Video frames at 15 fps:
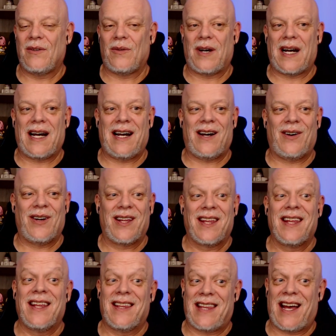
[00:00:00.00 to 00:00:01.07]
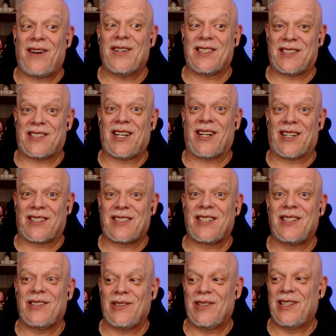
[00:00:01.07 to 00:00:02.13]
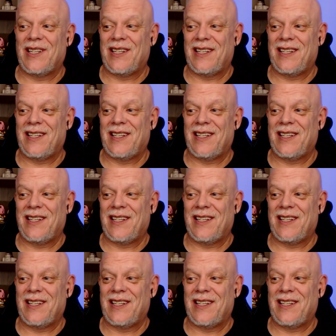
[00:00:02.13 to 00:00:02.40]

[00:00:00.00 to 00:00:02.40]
Wow, that was dark too.